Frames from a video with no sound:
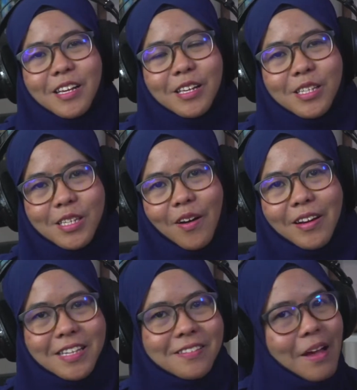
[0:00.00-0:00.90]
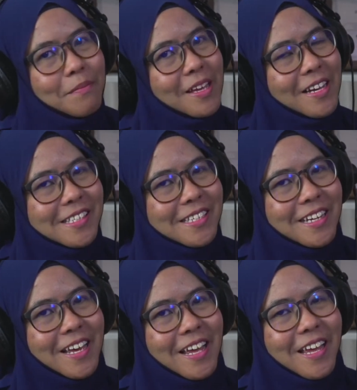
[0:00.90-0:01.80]
So that's why I'm here
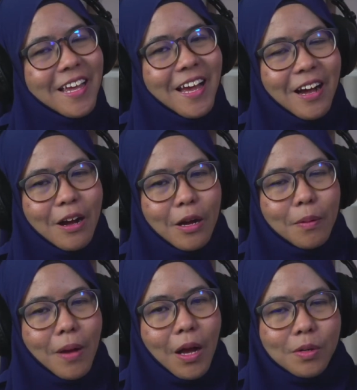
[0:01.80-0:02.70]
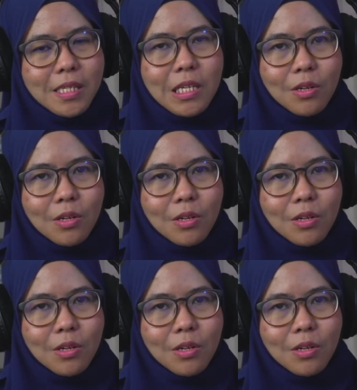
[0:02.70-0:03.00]
today. I will see you